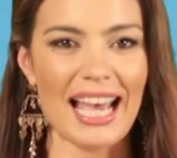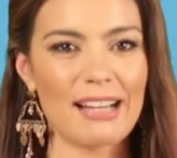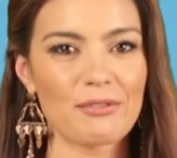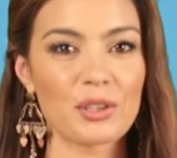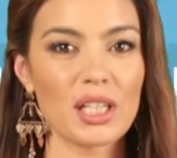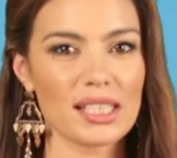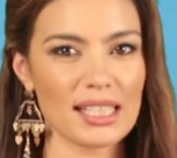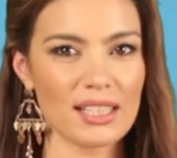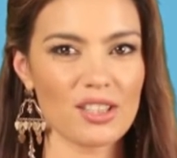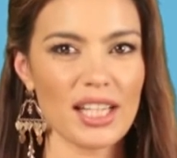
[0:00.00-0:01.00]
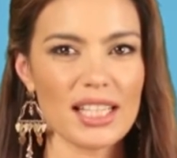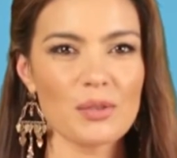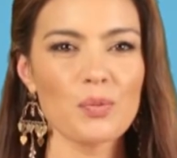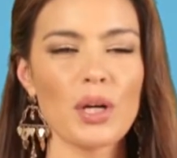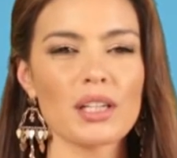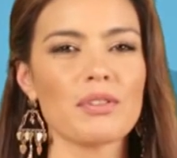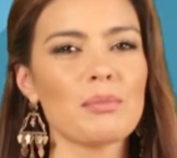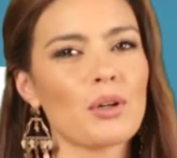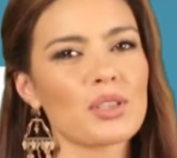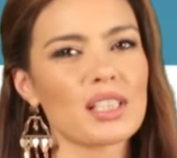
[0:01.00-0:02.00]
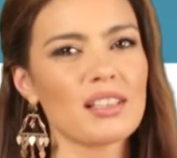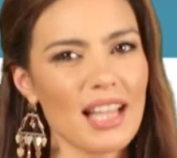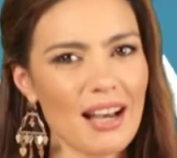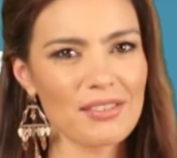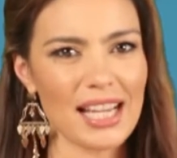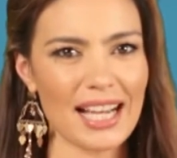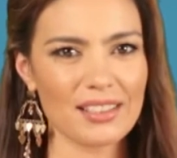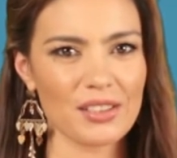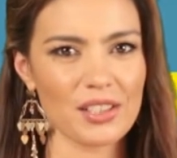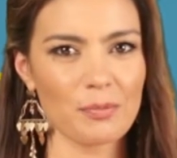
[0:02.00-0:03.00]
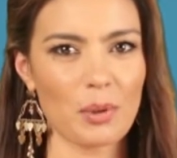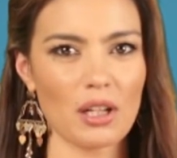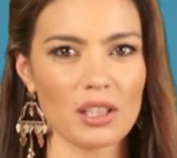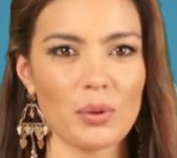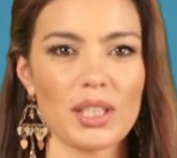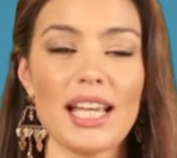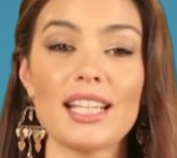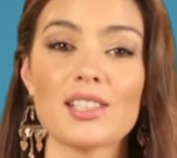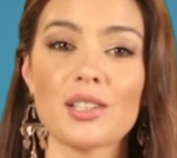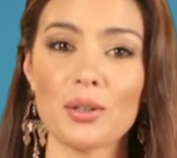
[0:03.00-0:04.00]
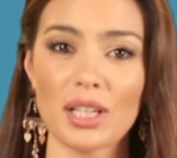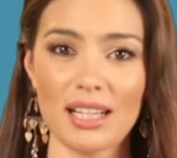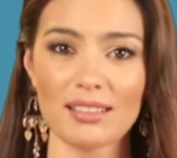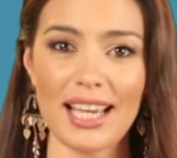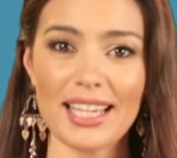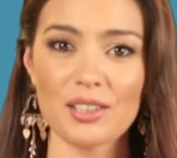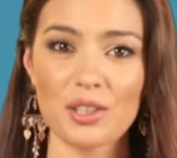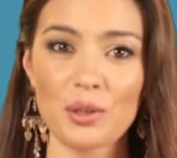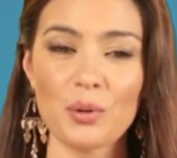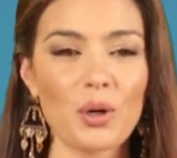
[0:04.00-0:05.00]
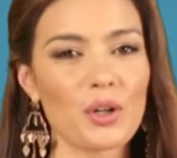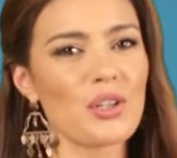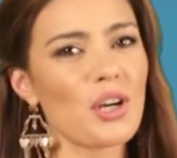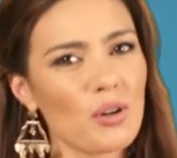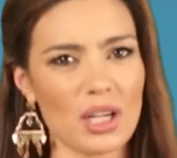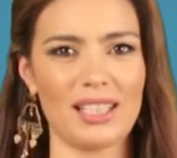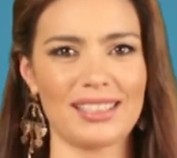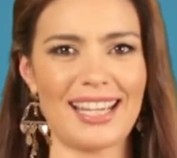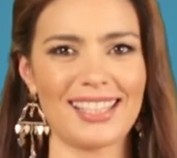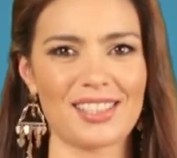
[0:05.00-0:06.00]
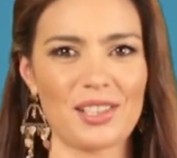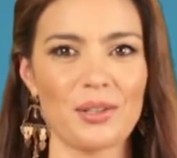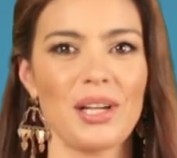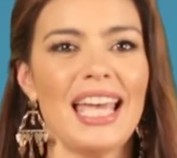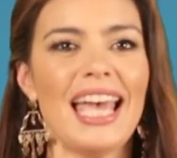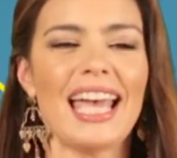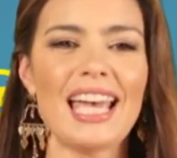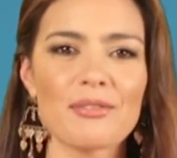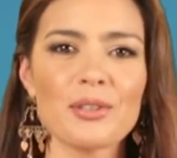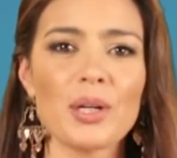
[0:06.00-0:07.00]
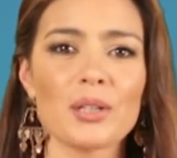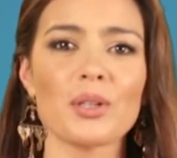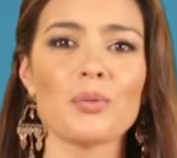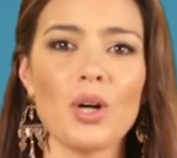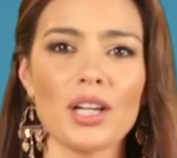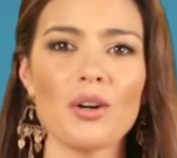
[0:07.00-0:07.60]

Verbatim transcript: After all, Sanjay is one of the most loved actors of Bollywood, and so Khalnayak two or no Khalnayak two, everyone would want